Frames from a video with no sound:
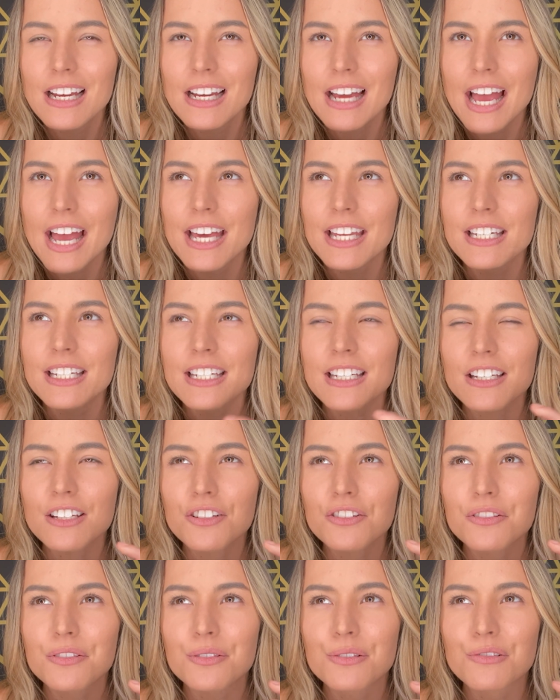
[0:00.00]
And
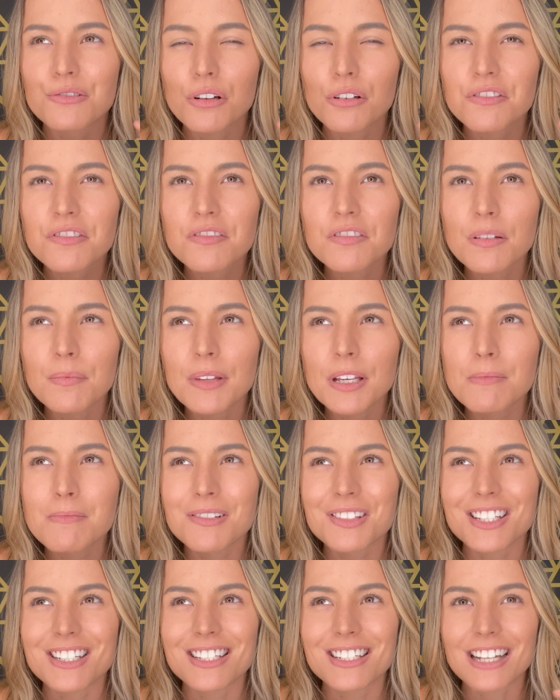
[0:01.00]
there's also something
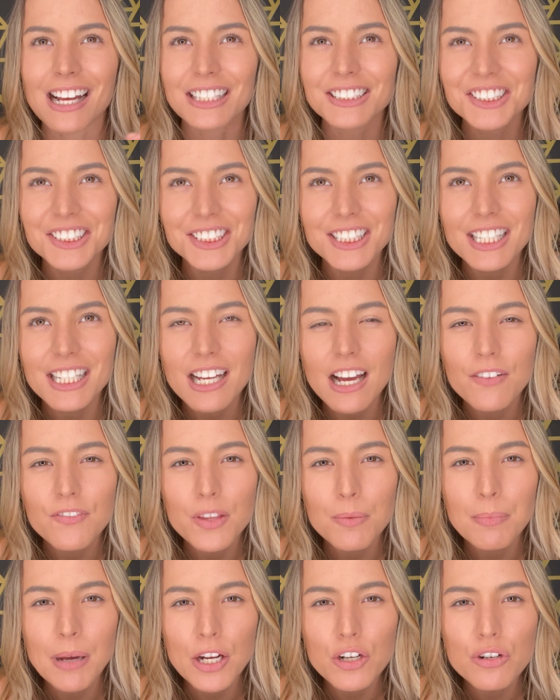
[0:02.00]
about the density of
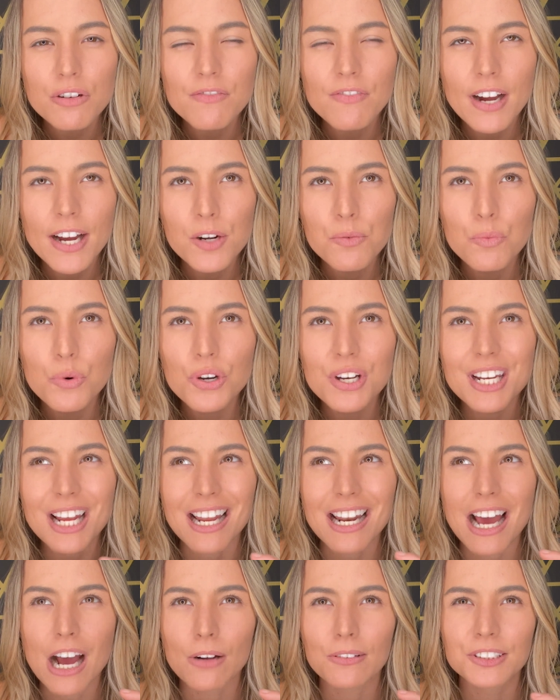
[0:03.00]
the petrified wood
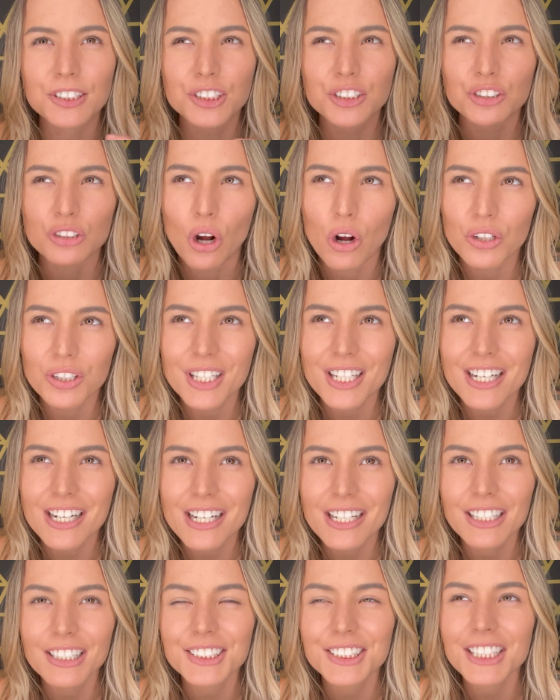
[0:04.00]
and how solid it
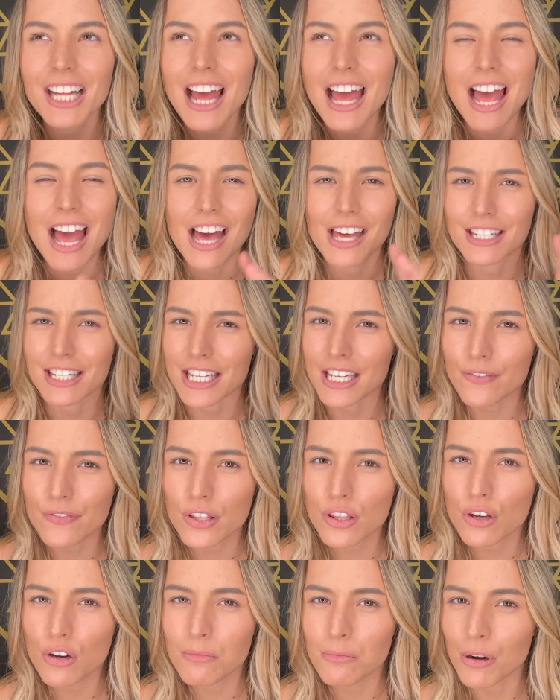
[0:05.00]
is. And
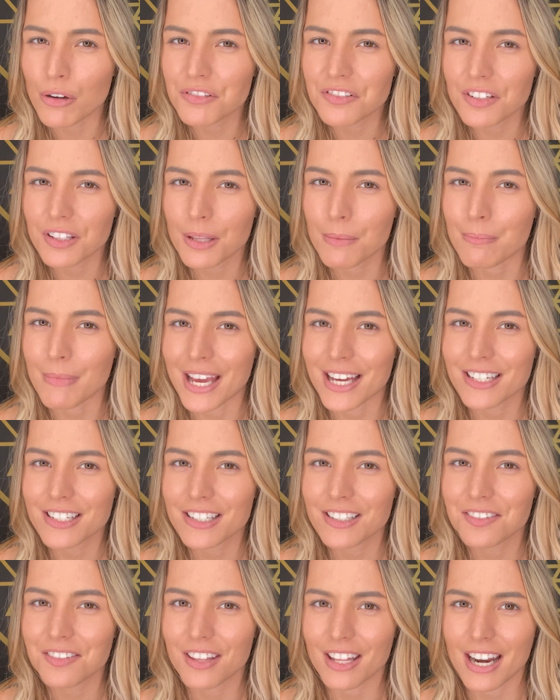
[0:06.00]
even though most of the
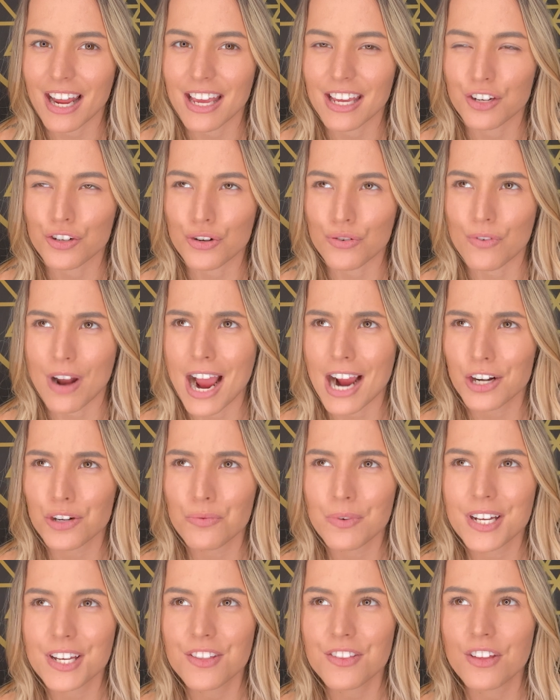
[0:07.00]
mantis that I
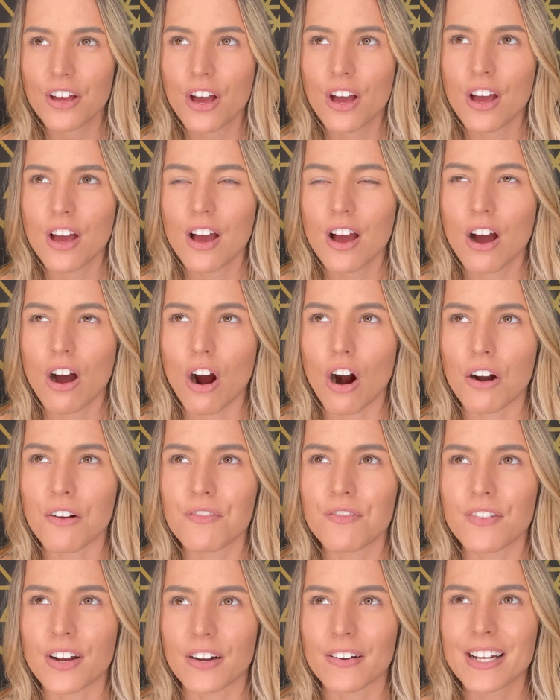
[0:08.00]
interact with are
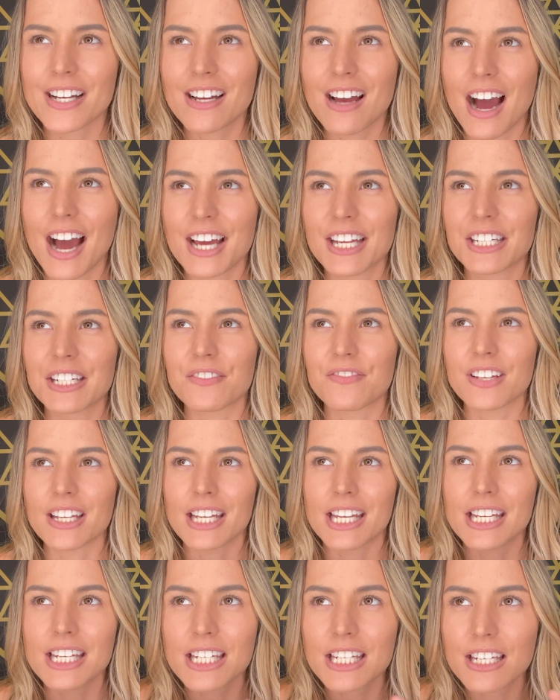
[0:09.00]
very kind of
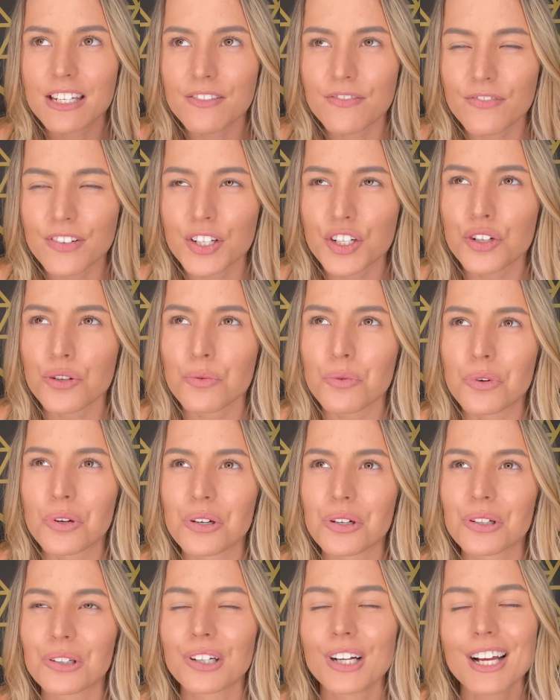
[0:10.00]

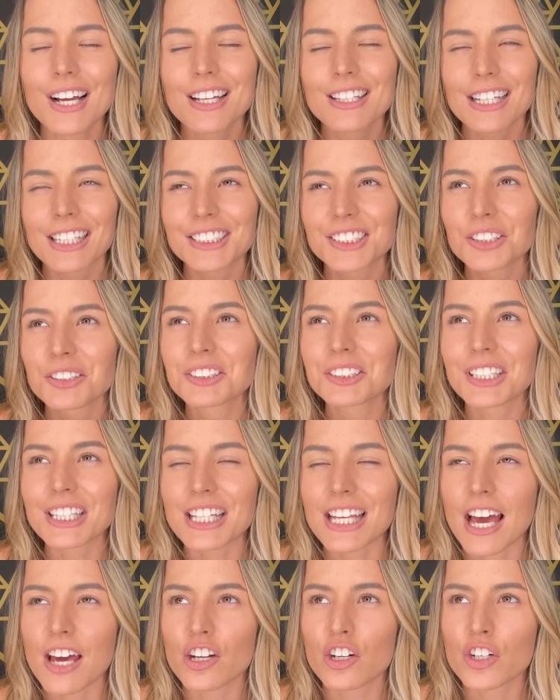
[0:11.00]
individual, that's also
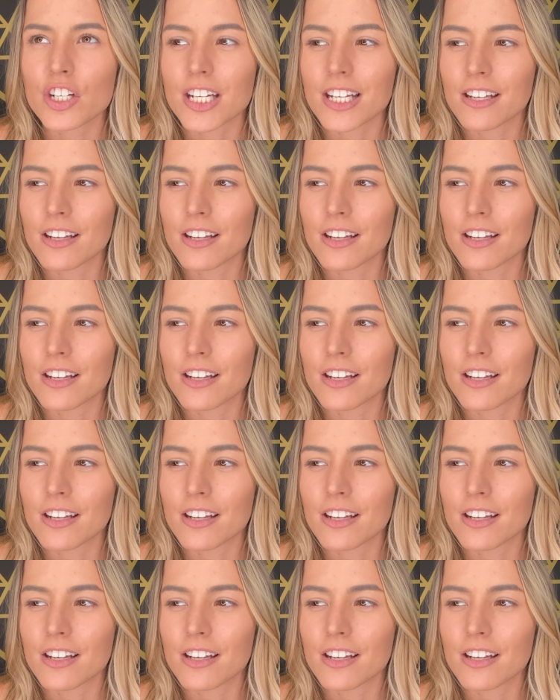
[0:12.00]
the energy